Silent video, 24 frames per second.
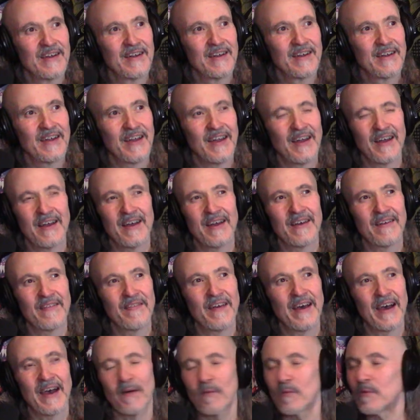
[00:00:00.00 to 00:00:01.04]
And
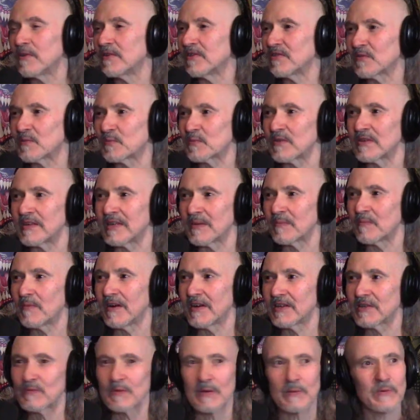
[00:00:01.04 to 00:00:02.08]
that was pretty
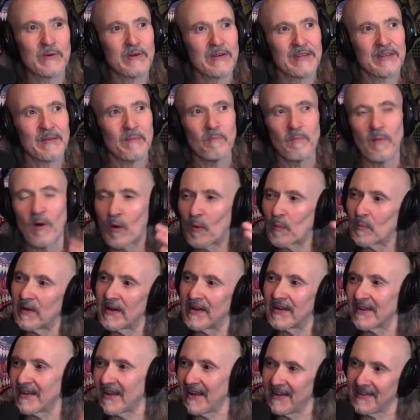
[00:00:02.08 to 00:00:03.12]
much, we were in the
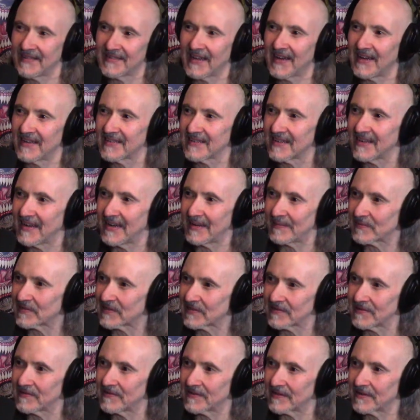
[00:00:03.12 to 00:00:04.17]
moment at that time
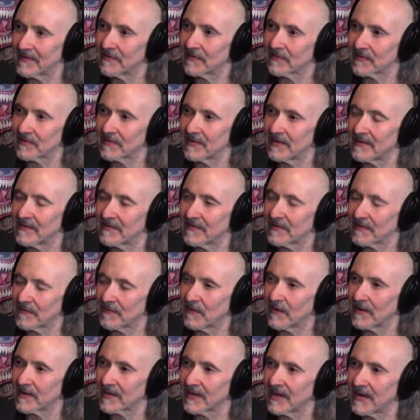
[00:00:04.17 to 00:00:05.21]
too, and it was and it was a
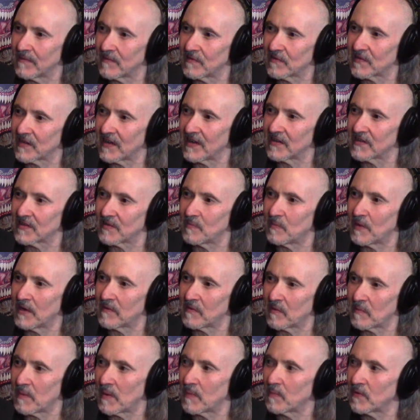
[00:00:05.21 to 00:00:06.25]
fun conversation. But I
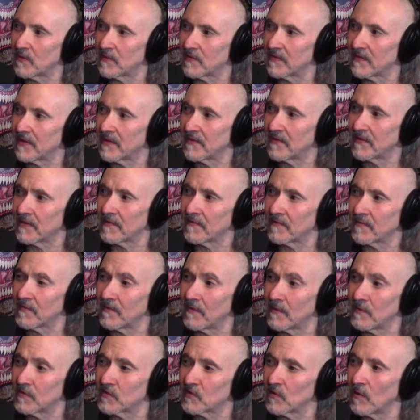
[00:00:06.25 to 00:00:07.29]
remember the, the
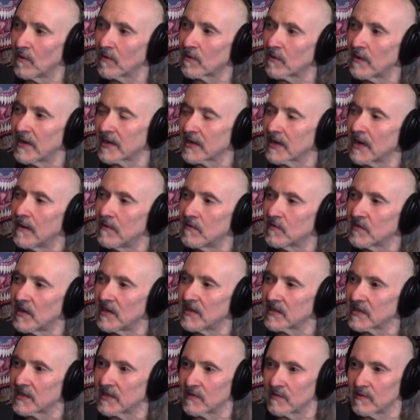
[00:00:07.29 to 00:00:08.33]
it was so great a
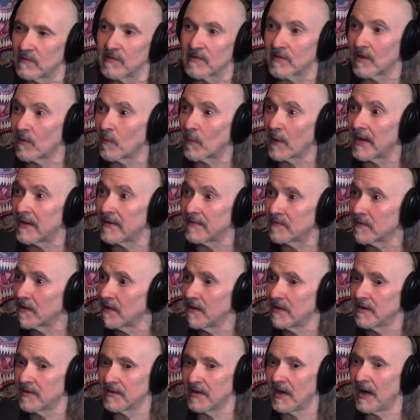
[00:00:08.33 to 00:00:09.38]
conversation because it was our way of
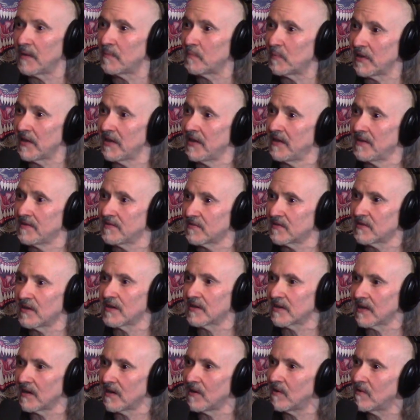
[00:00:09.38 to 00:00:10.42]
not being
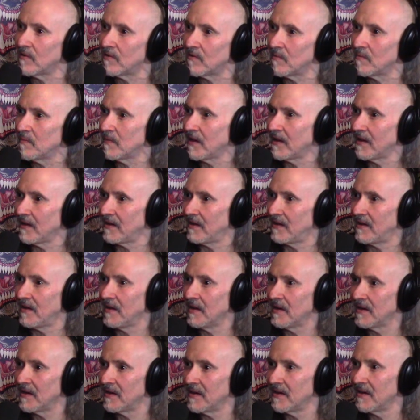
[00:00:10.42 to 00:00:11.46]
stuck at home,
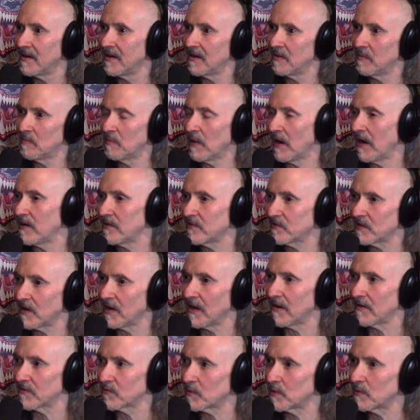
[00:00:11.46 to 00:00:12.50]
yeah, by
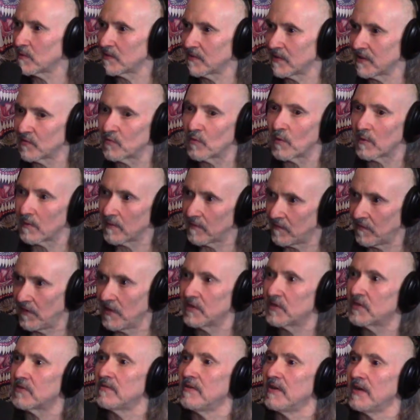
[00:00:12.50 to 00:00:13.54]
ourselves. We were this one we were
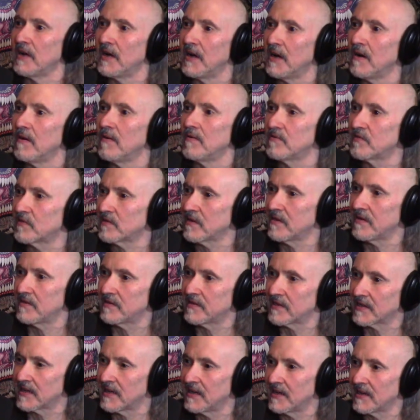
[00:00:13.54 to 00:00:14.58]
venturing out and starting
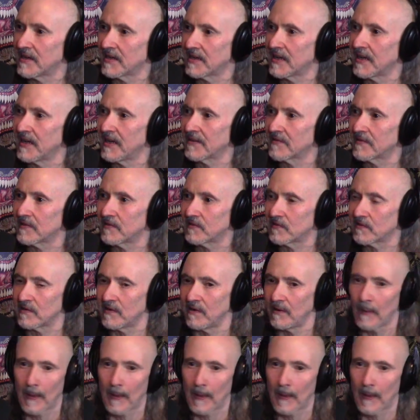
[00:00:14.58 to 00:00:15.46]
to kind of get out there. So